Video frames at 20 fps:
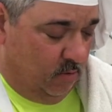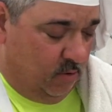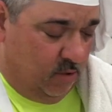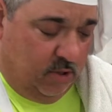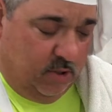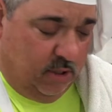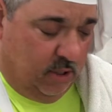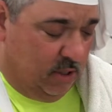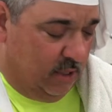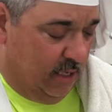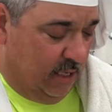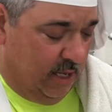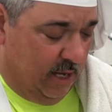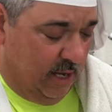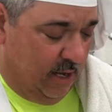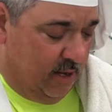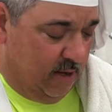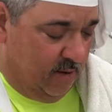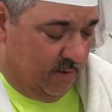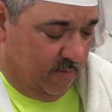just like that.
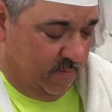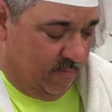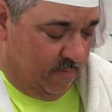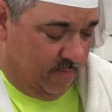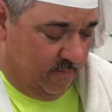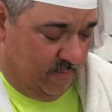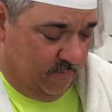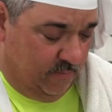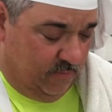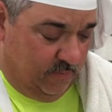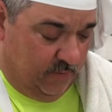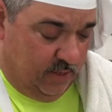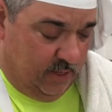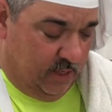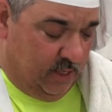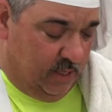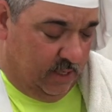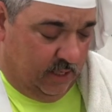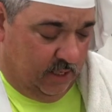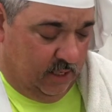
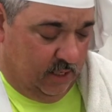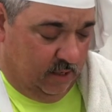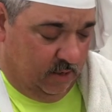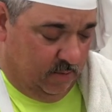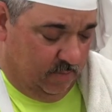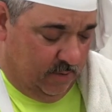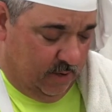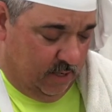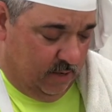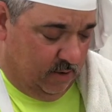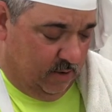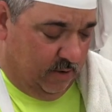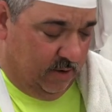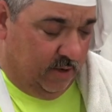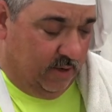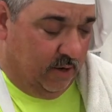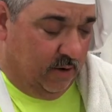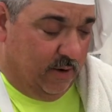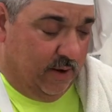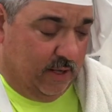Get a little butter on there.
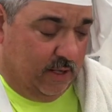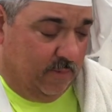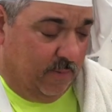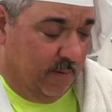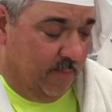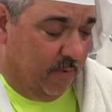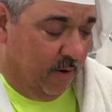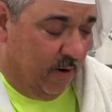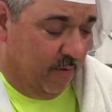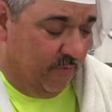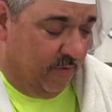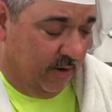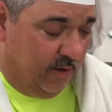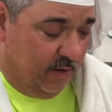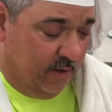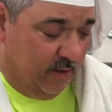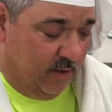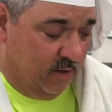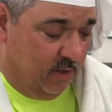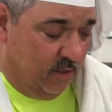Don't have to be perfect,
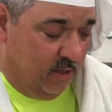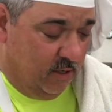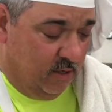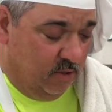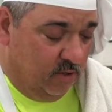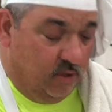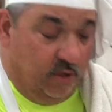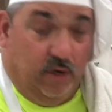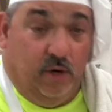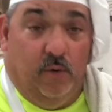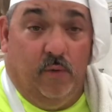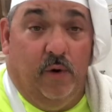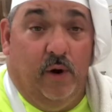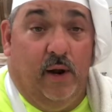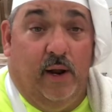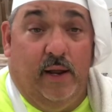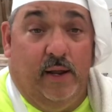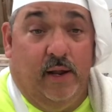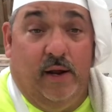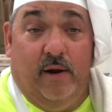so you
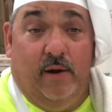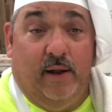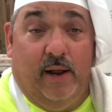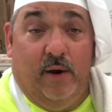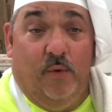don't got to